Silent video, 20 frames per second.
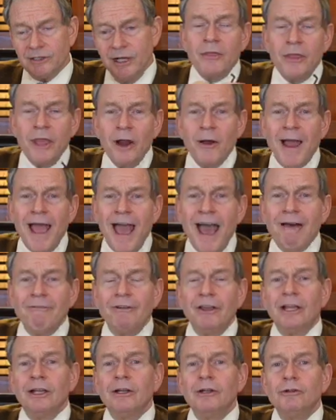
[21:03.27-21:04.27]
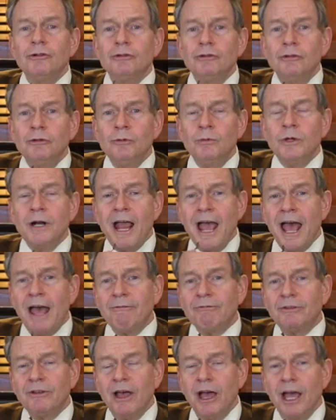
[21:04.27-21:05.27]
They're having
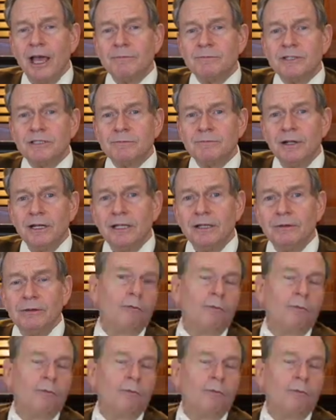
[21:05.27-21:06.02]
2.5 times as many.